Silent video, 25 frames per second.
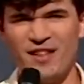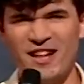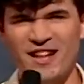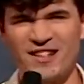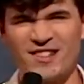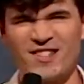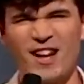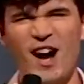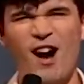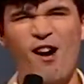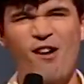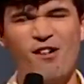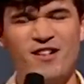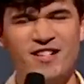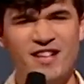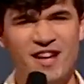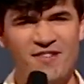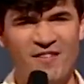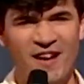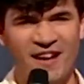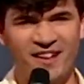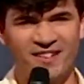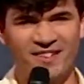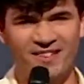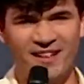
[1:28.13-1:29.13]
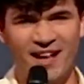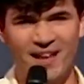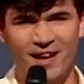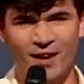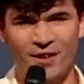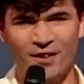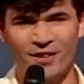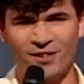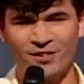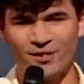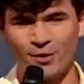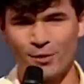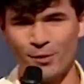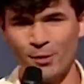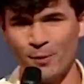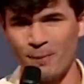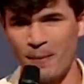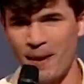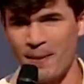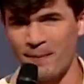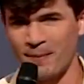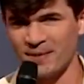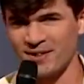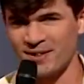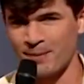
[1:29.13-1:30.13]
the entirety of Excel on the school
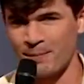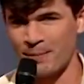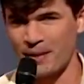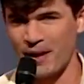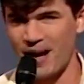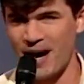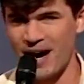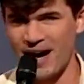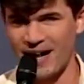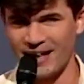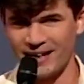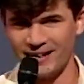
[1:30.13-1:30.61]
paper supply.